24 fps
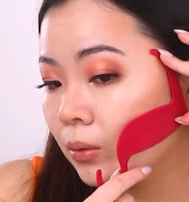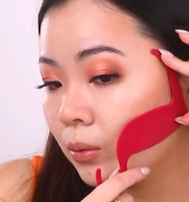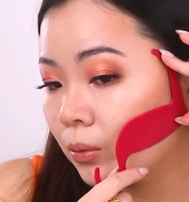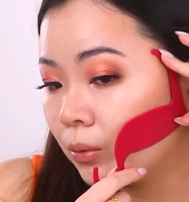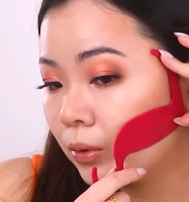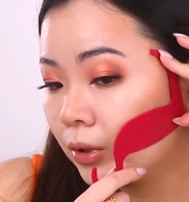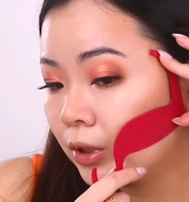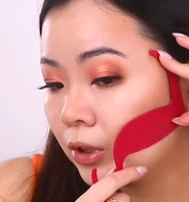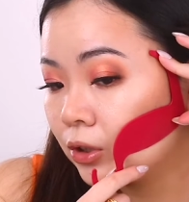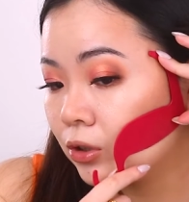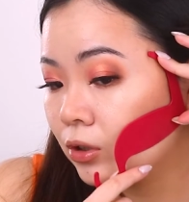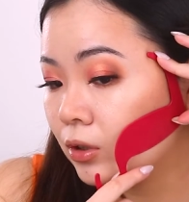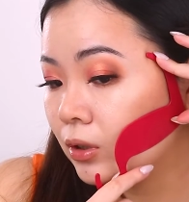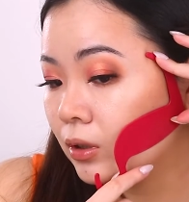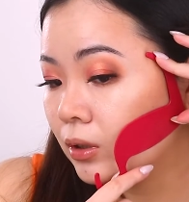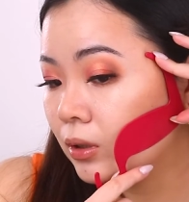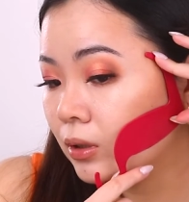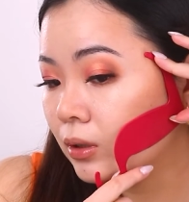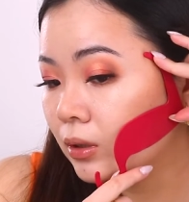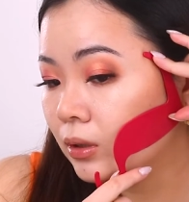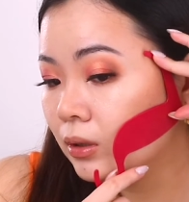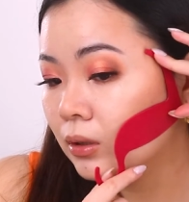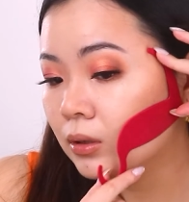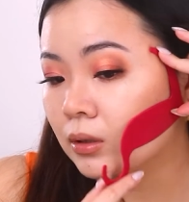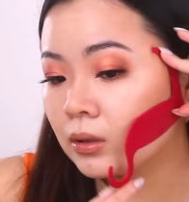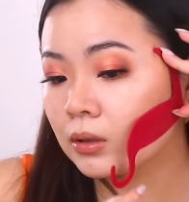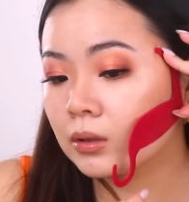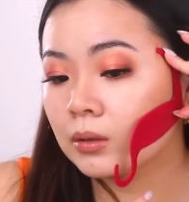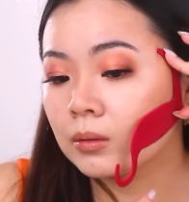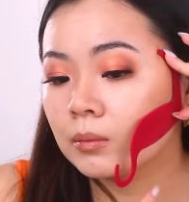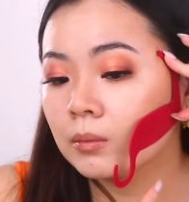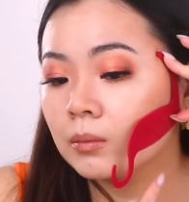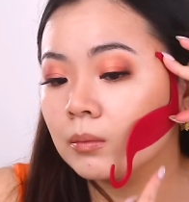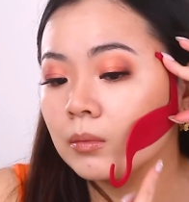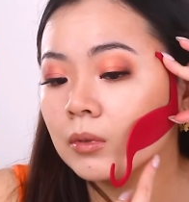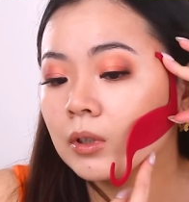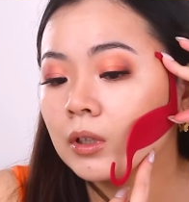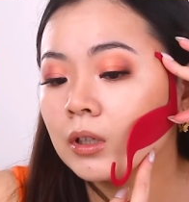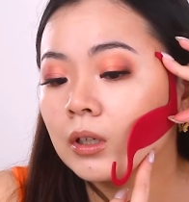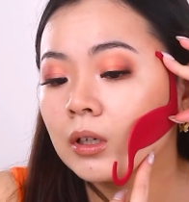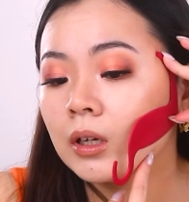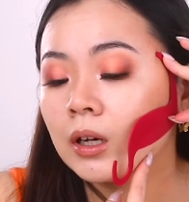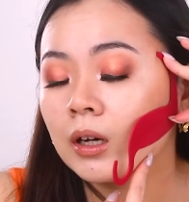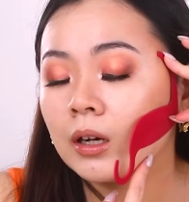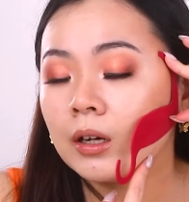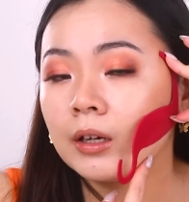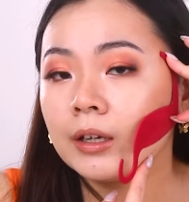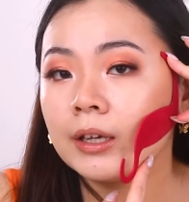which is
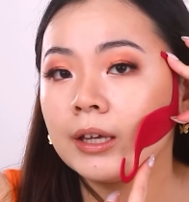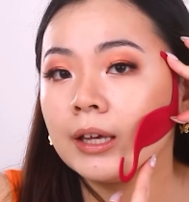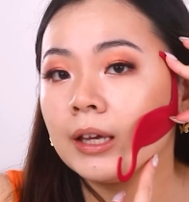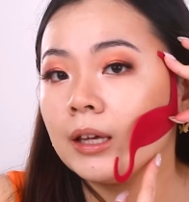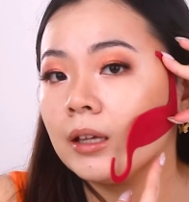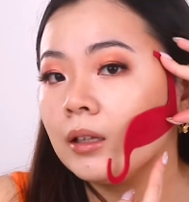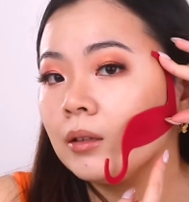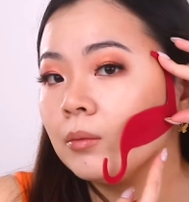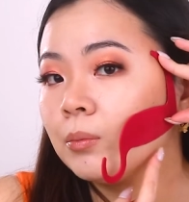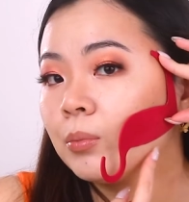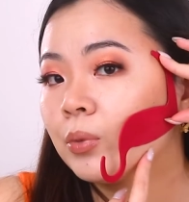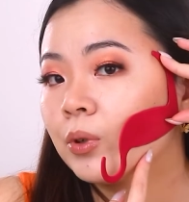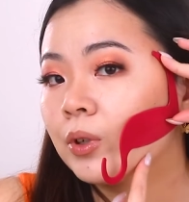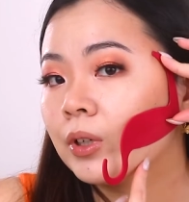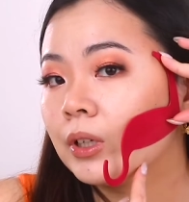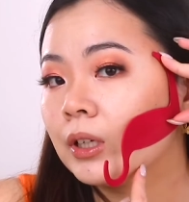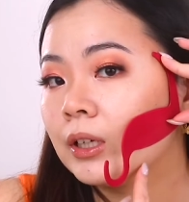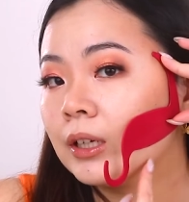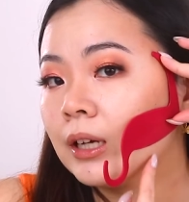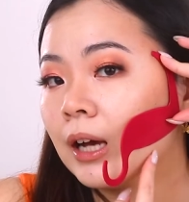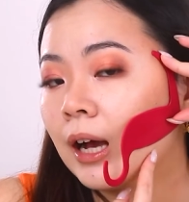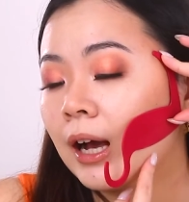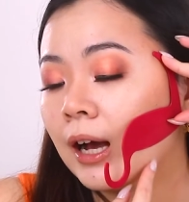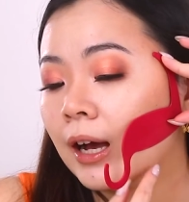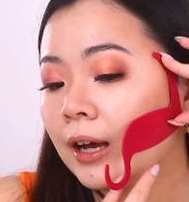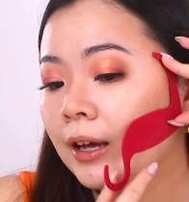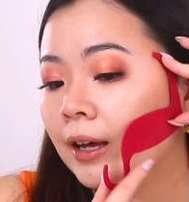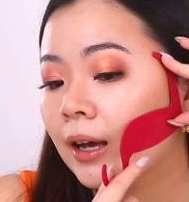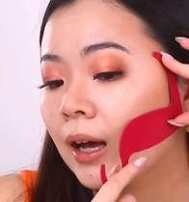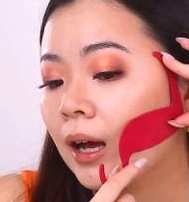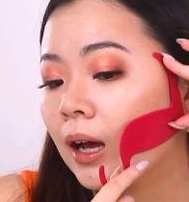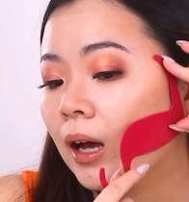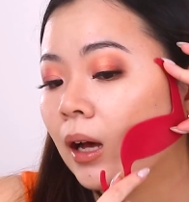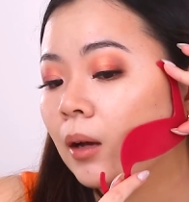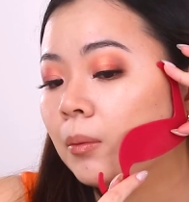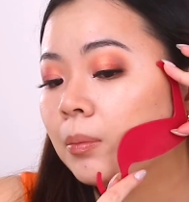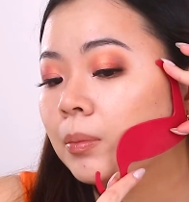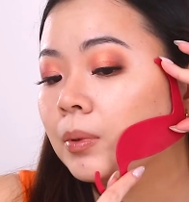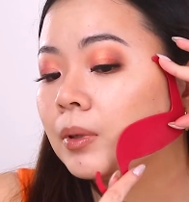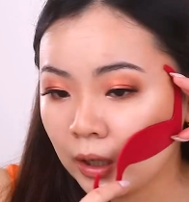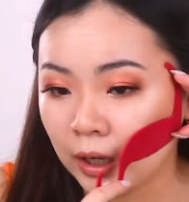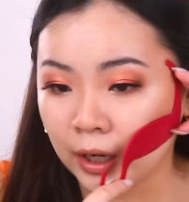again pretty high up.